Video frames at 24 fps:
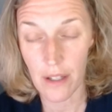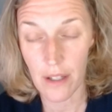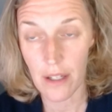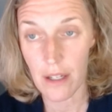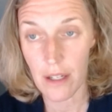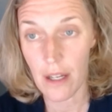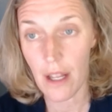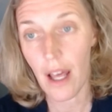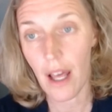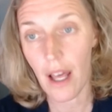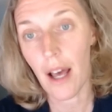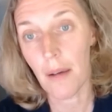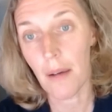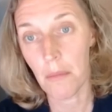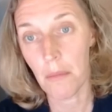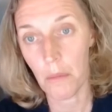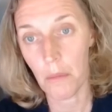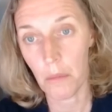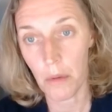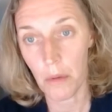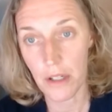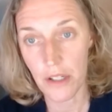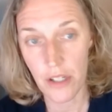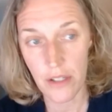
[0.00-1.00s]
And
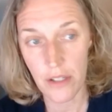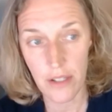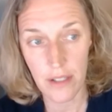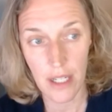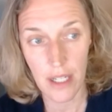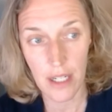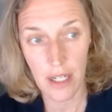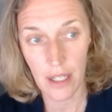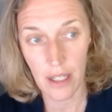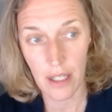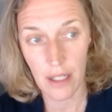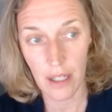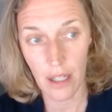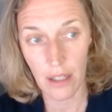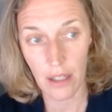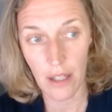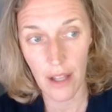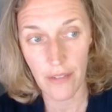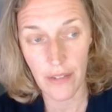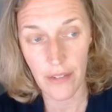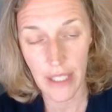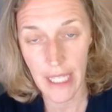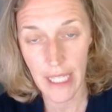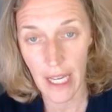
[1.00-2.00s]
we just did a
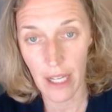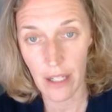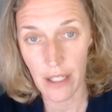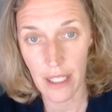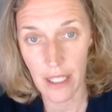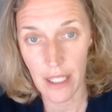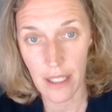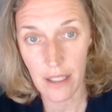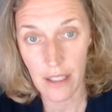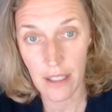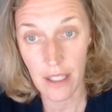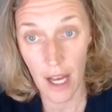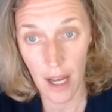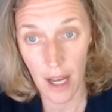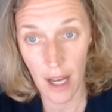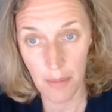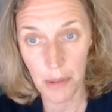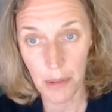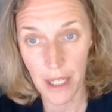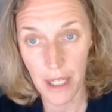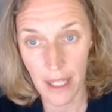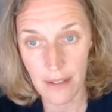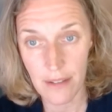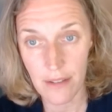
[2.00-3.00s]
11 county
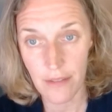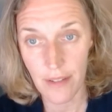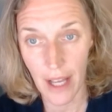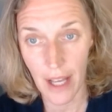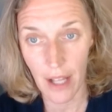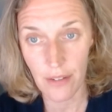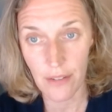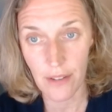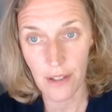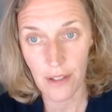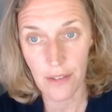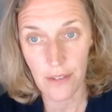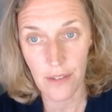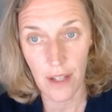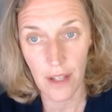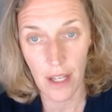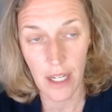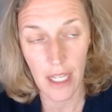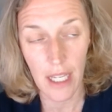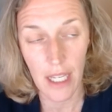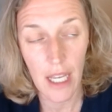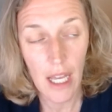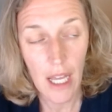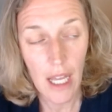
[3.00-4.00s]
comprehensive housing
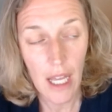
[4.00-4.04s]
study